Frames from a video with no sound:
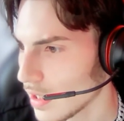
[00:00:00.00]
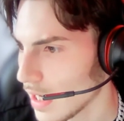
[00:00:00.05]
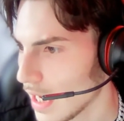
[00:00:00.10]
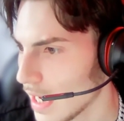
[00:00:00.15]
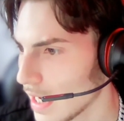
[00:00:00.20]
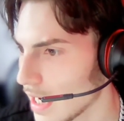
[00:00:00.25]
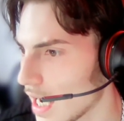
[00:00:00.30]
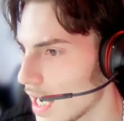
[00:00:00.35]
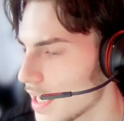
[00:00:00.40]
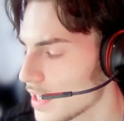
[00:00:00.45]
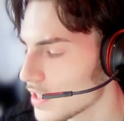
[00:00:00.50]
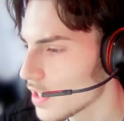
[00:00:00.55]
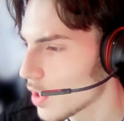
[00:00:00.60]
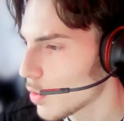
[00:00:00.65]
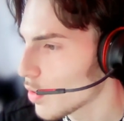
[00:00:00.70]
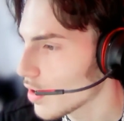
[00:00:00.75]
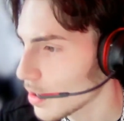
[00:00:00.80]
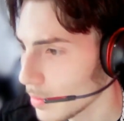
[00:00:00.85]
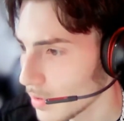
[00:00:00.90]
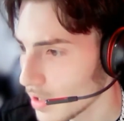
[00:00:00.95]
Hey guys,
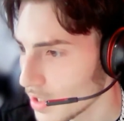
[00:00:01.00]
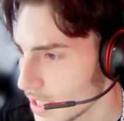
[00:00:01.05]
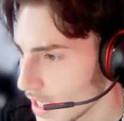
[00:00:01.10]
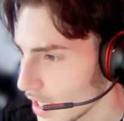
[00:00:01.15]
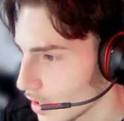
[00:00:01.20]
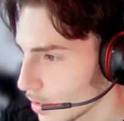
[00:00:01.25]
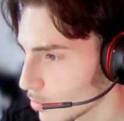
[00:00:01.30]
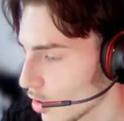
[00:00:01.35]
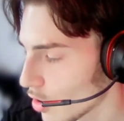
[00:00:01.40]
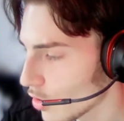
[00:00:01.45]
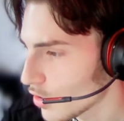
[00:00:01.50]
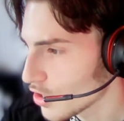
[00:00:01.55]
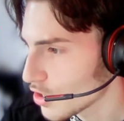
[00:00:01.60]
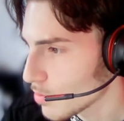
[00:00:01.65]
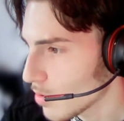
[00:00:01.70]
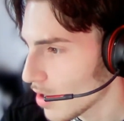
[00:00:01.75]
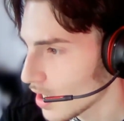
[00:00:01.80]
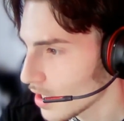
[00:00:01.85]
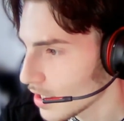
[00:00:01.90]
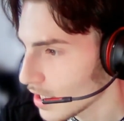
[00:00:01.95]
welcome to the Scaling Brokerage
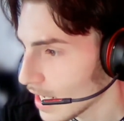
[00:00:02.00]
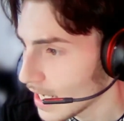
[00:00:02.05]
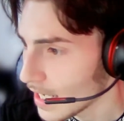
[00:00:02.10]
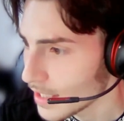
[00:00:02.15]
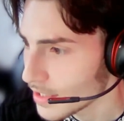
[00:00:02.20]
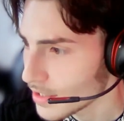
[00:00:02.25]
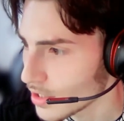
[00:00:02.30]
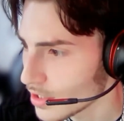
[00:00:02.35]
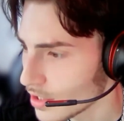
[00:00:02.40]
podcast.